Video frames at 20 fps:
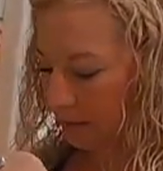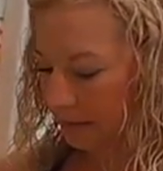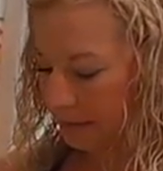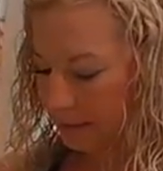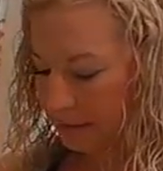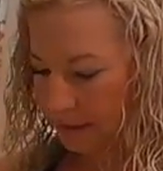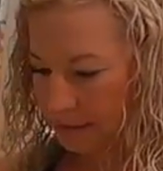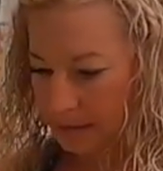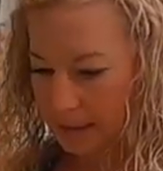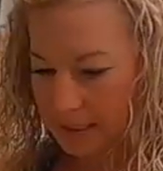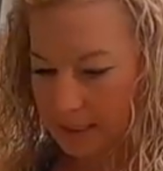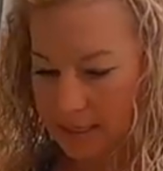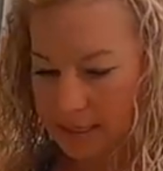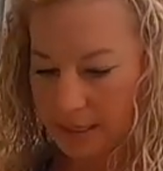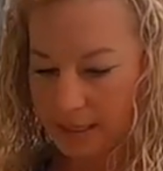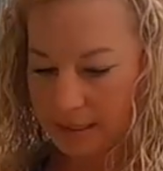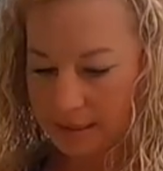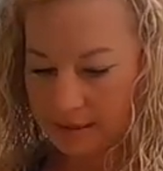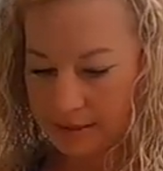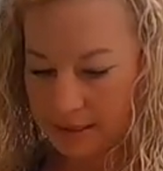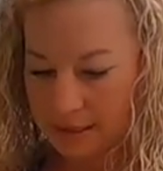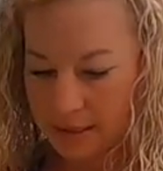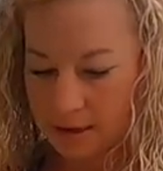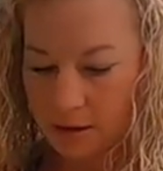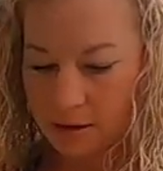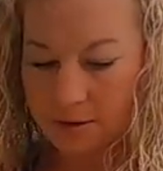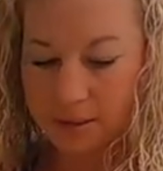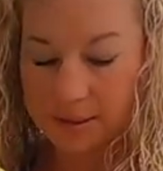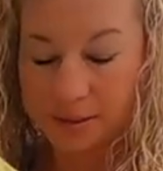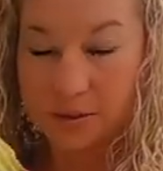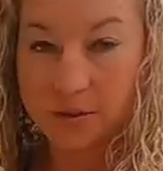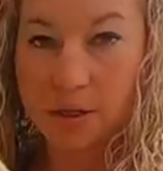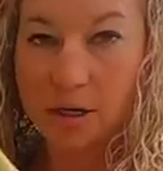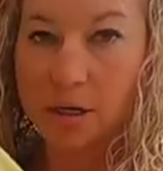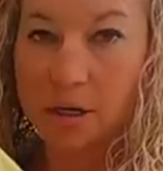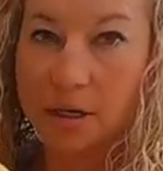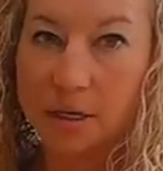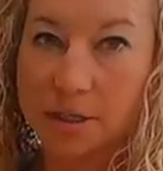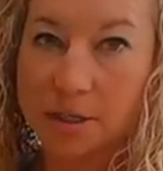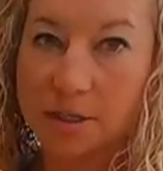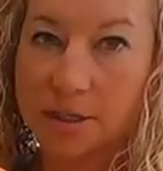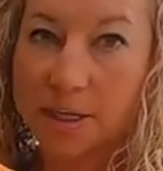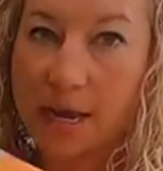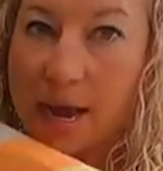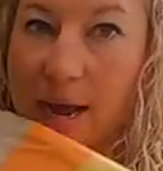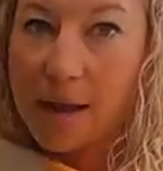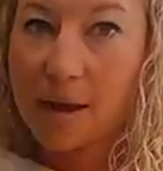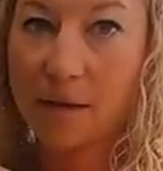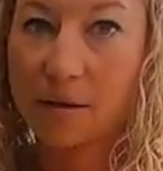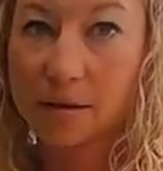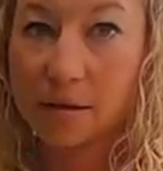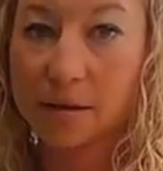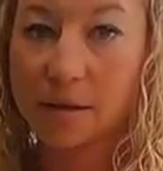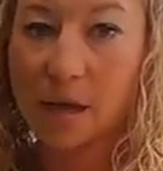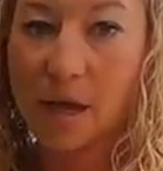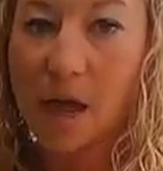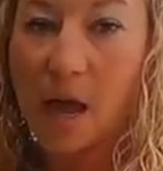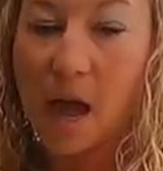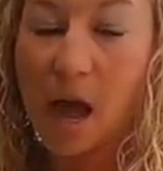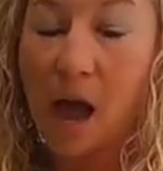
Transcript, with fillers: resistant against it, are these Turkish towels.